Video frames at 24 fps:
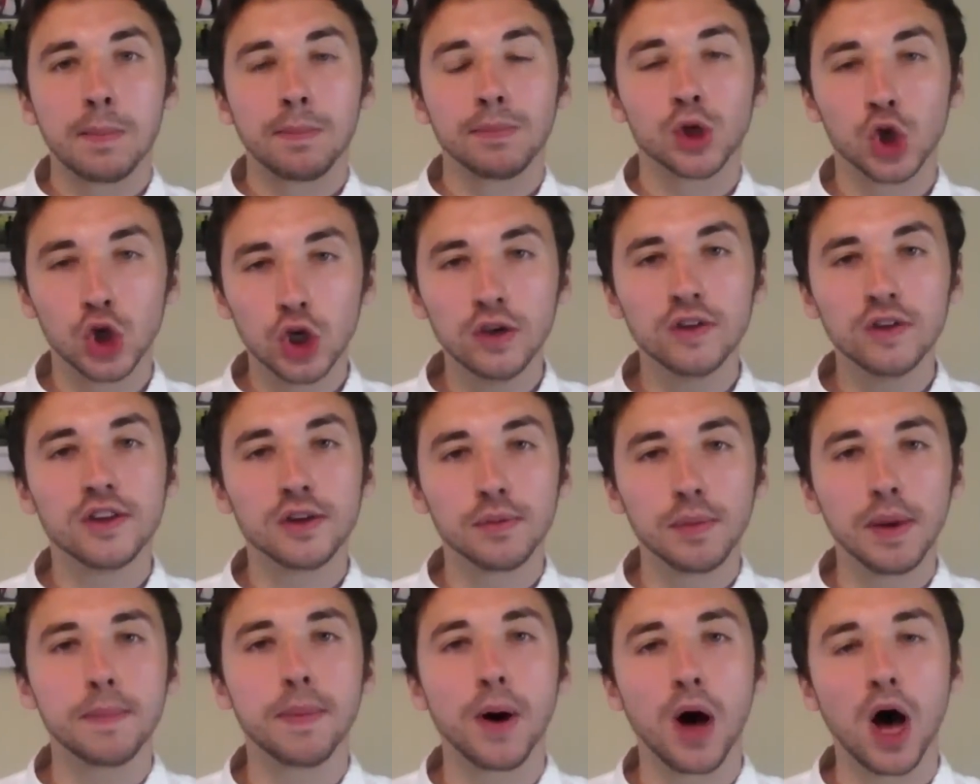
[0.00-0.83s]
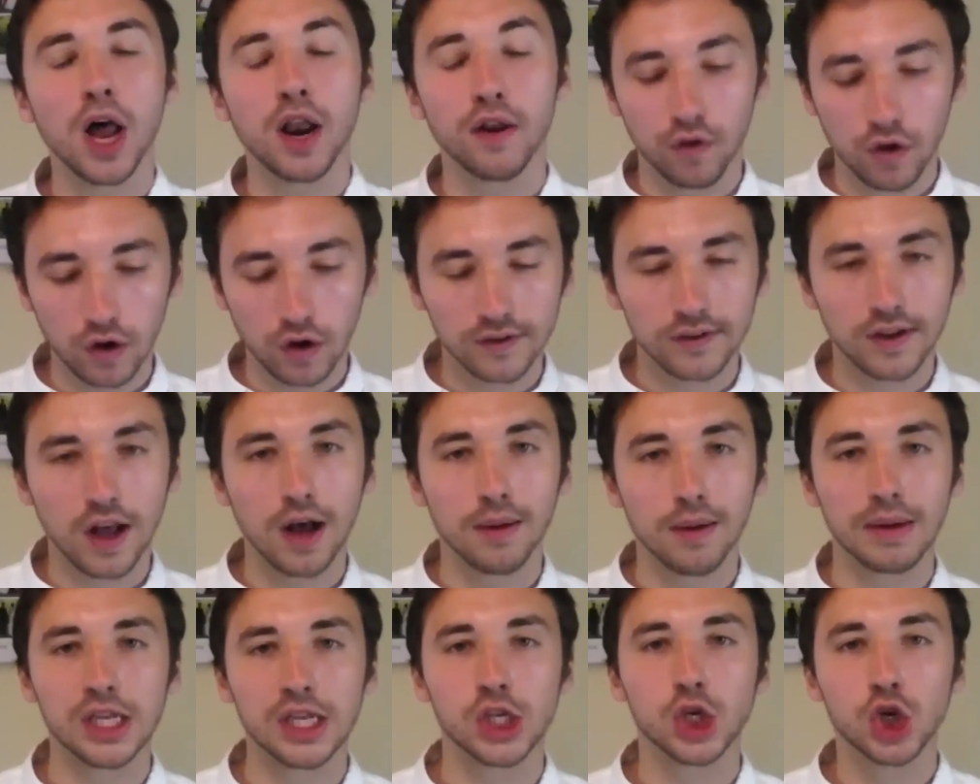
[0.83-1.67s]
choose to be part of God's
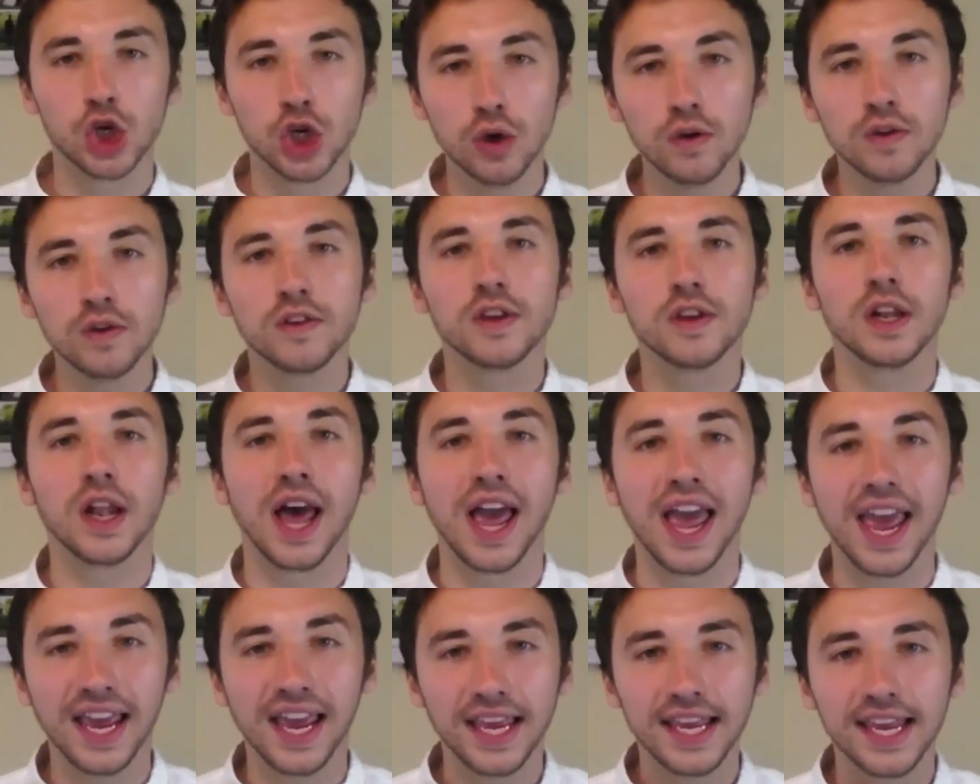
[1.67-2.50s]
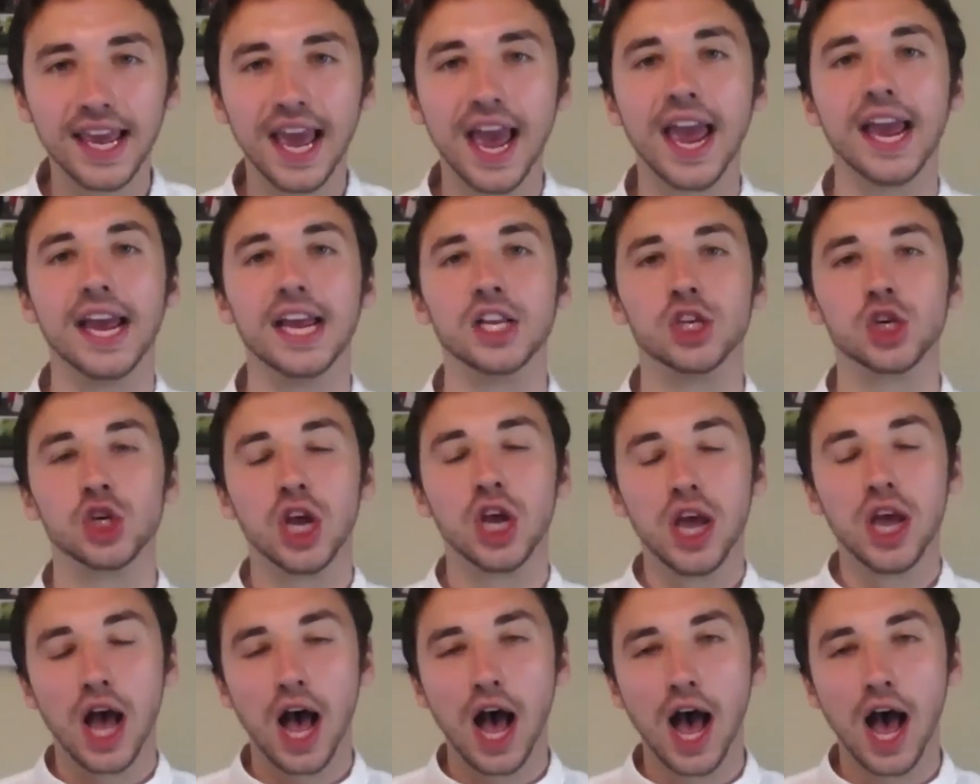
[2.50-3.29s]
army, choose to like engage